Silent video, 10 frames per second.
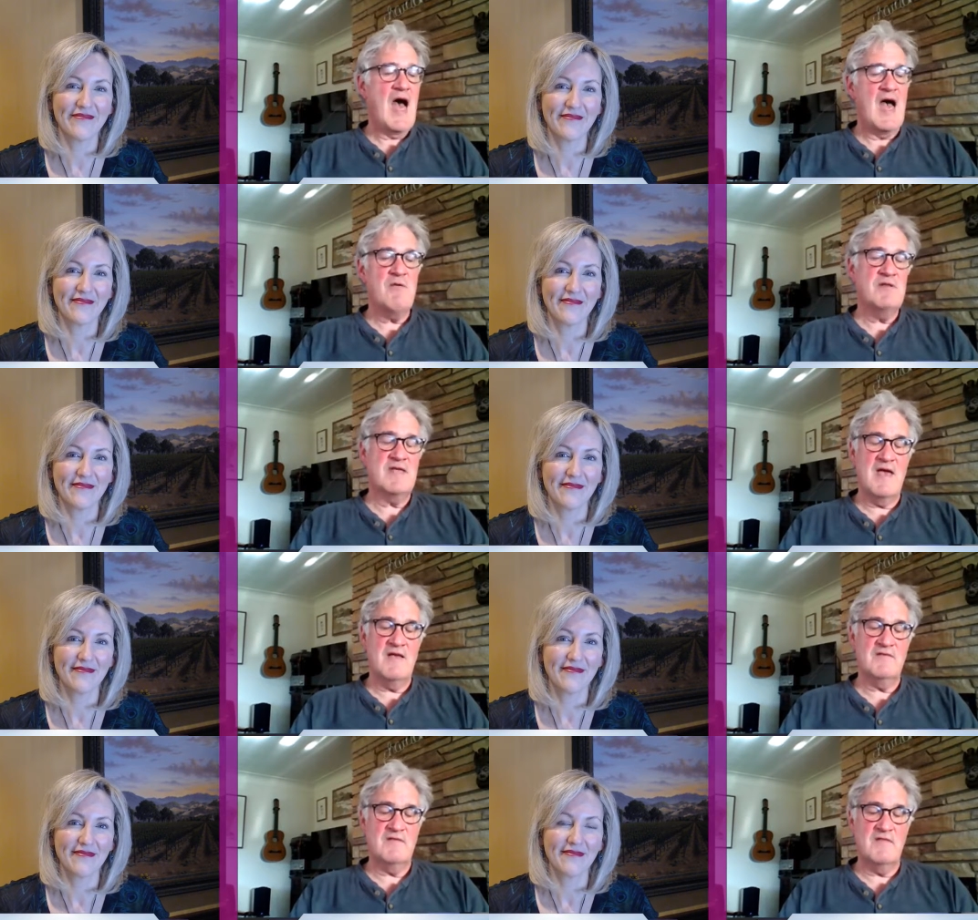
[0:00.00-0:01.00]
Speaker 1: I would
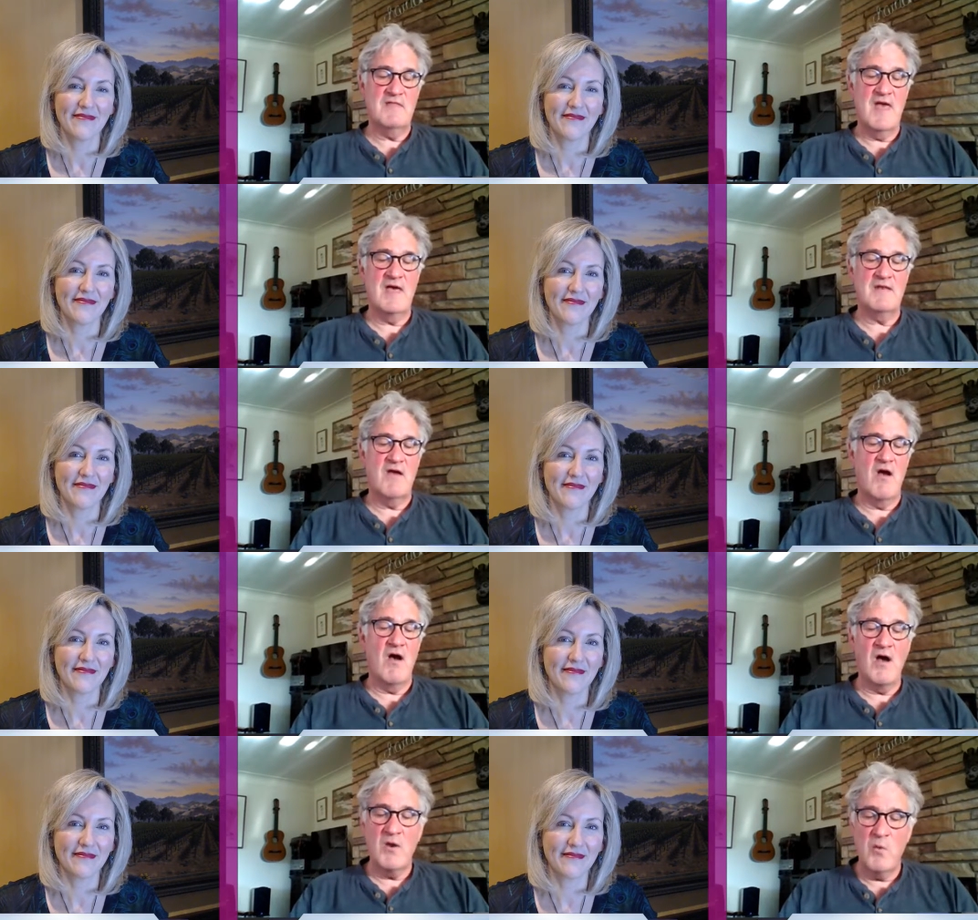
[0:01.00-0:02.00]
guess that
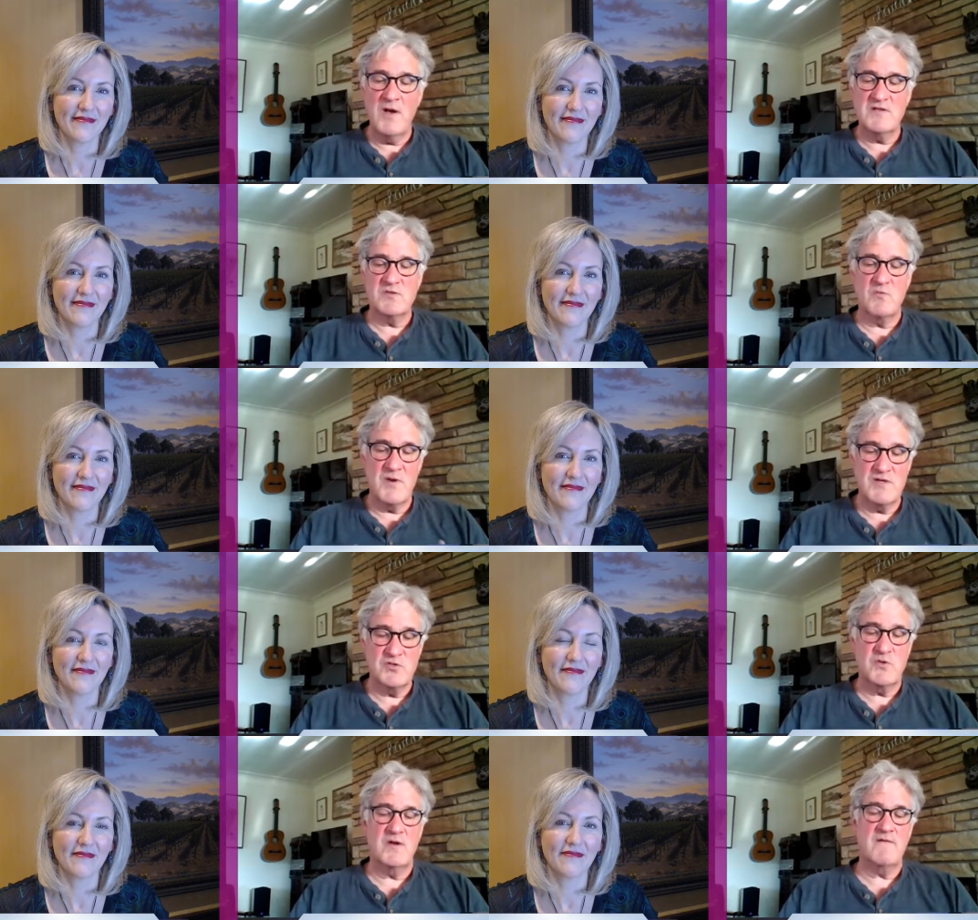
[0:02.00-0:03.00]
Ottawa's
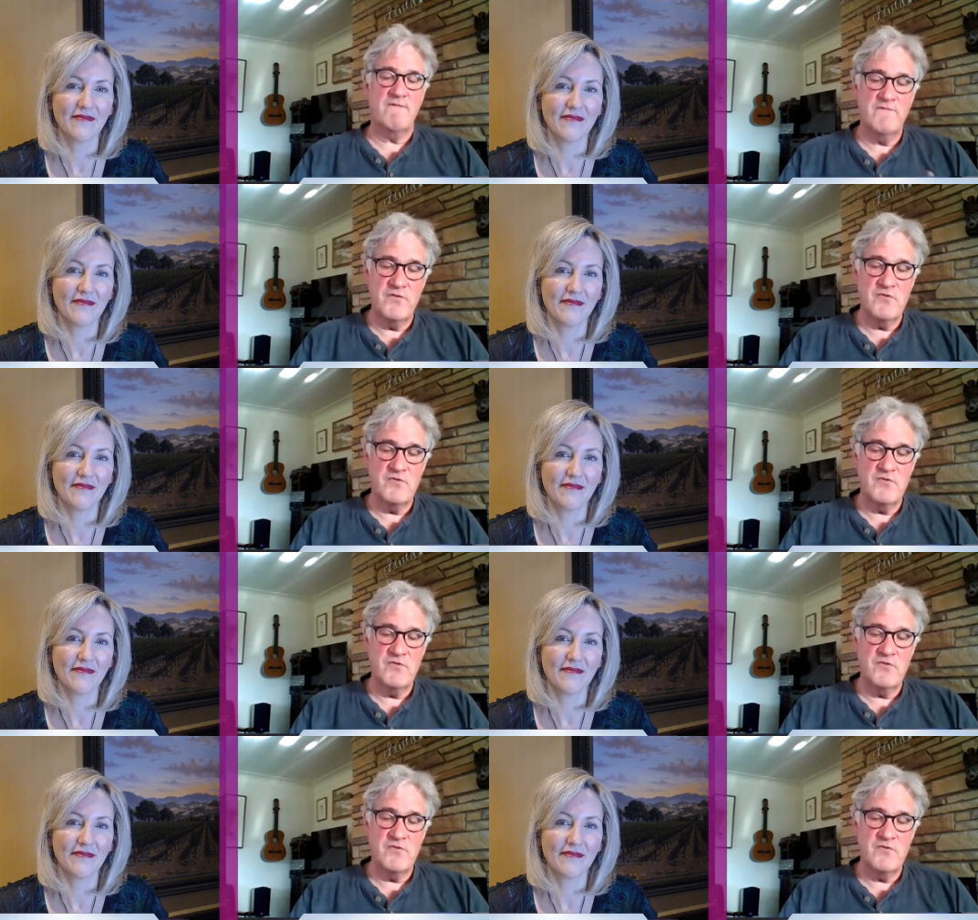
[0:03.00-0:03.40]
restaurant